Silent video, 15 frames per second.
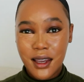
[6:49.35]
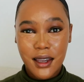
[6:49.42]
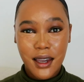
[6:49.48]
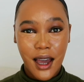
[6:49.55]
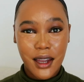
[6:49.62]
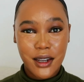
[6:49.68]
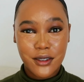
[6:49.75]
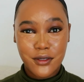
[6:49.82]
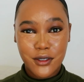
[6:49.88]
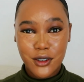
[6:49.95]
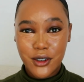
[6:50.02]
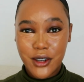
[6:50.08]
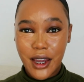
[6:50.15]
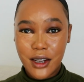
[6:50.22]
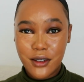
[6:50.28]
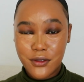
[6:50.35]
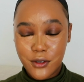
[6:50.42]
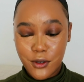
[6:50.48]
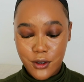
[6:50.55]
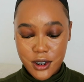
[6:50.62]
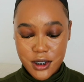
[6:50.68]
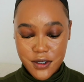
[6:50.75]
kind of look and a
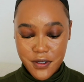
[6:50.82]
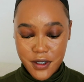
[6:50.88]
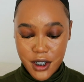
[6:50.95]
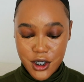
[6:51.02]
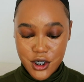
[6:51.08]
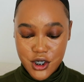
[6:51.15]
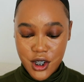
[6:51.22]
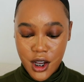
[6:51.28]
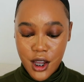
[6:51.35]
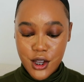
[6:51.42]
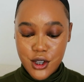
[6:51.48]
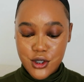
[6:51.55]
flawless finish.